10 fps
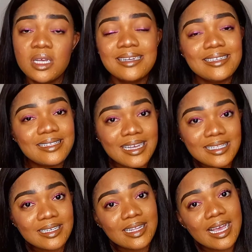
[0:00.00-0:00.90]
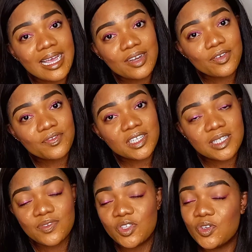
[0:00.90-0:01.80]
stay till the end of this
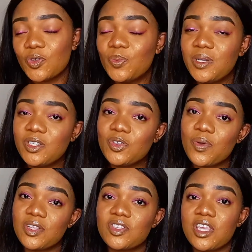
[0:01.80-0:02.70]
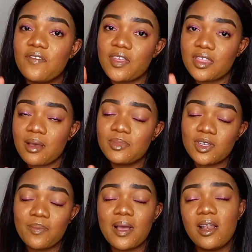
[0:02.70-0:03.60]
video, please do well to give a thumbs
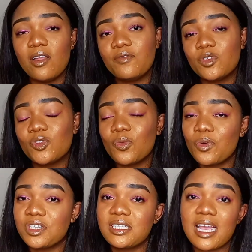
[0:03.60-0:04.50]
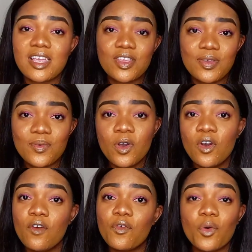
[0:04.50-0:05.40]
up. I love you so much. Thank you
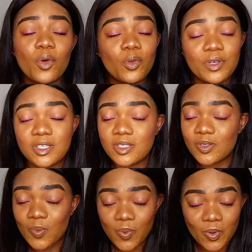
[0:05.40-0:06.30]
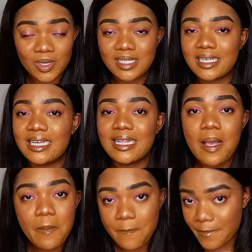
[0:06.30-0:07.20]
for always supporting
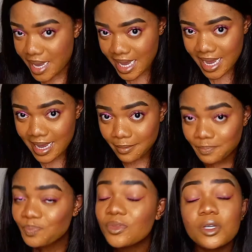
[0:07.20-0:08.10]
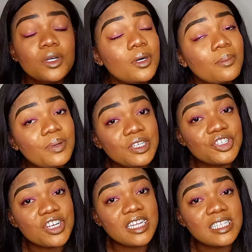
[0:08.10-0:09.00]
me. Please
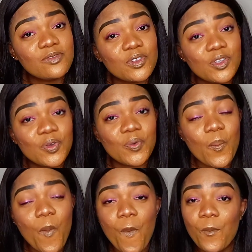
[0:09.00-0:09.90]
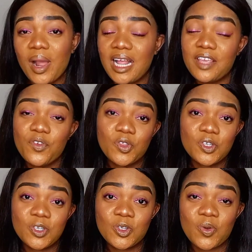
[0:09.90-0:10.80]
share this video, and if you're not
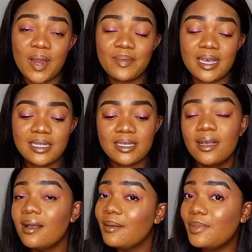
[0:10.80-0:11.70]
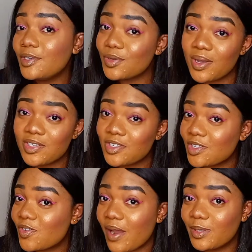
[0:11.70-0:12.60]
subscribed yet, please do well to
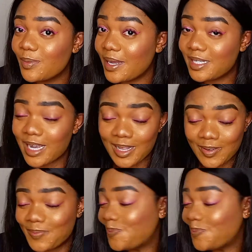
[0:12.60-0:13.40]
subscribe to my channel.